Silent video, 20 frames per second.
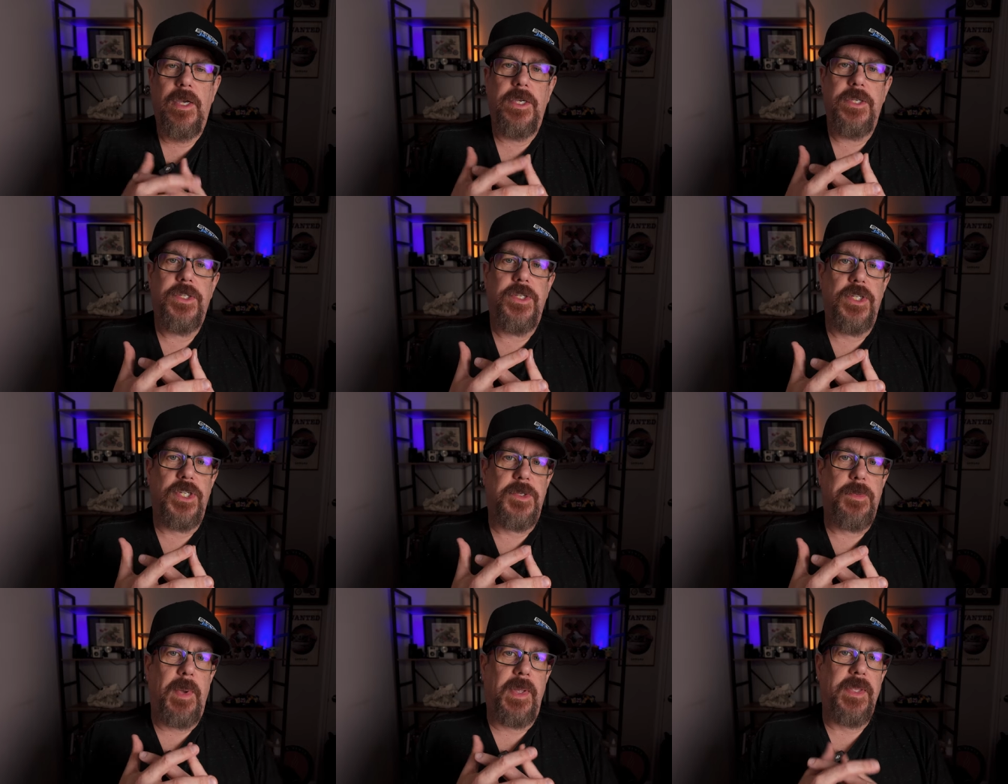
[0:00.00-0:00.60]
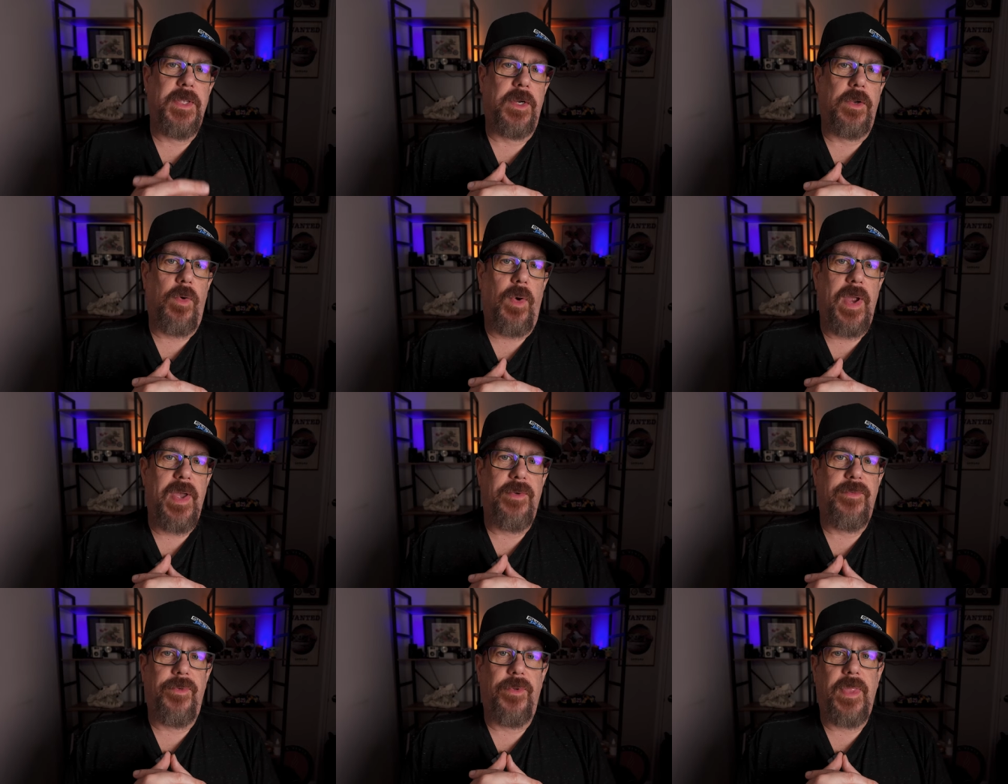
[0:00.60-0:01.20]
So you're spending a
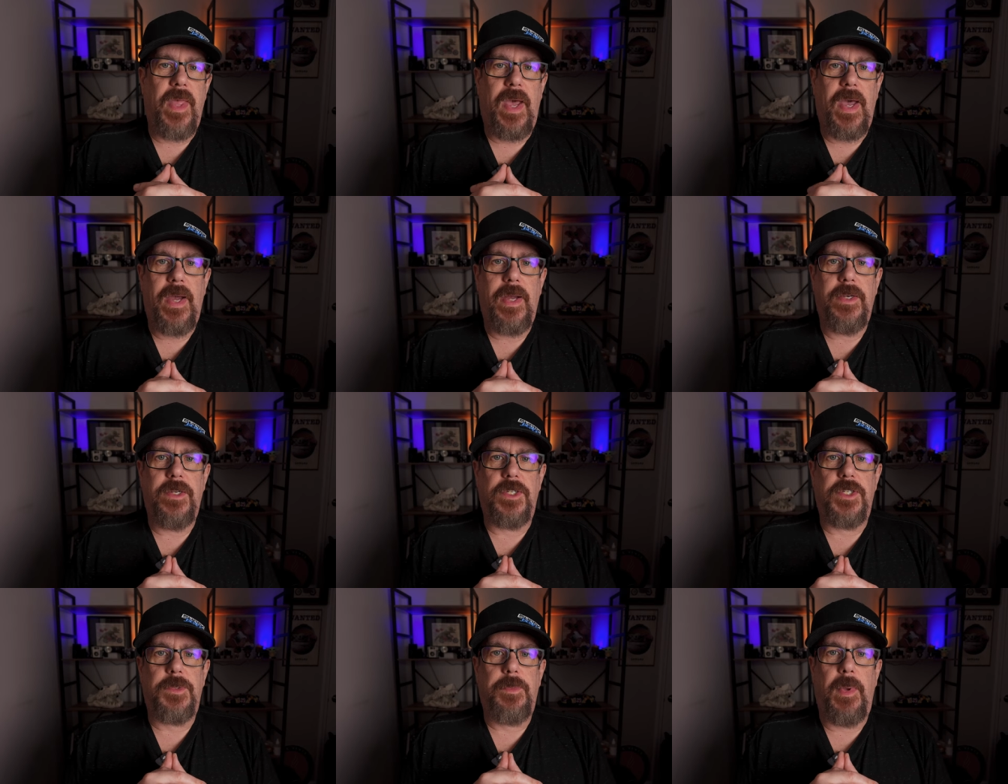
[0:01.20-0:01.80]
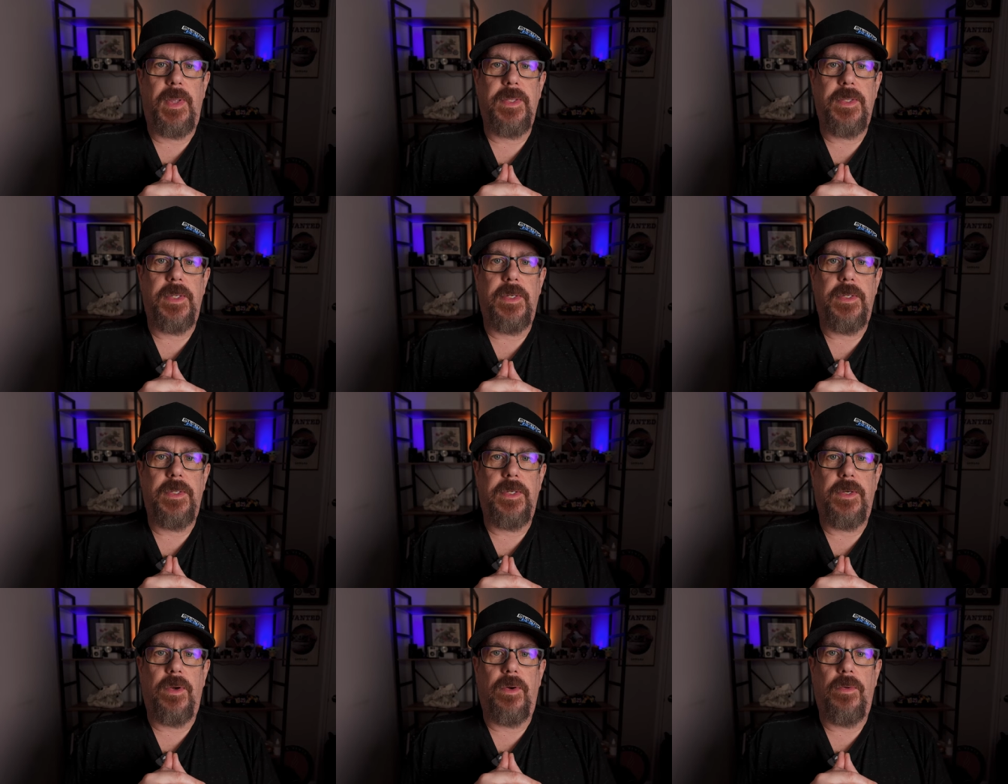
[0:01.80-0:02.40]
grand for that. You're spending
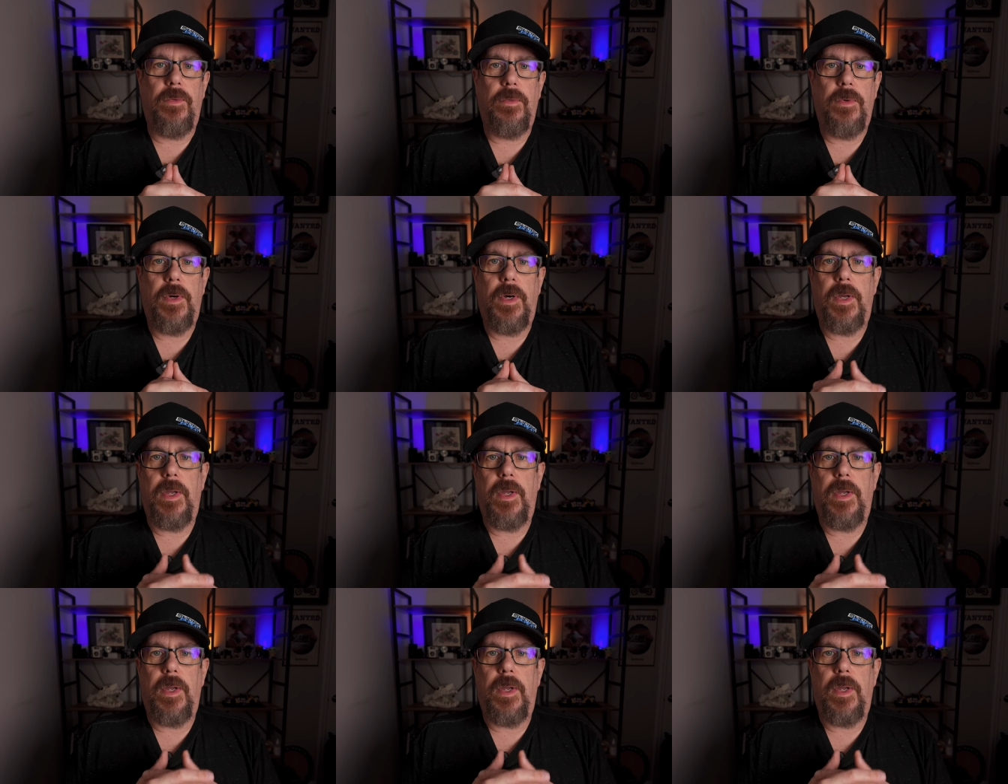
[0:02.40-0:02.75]
you know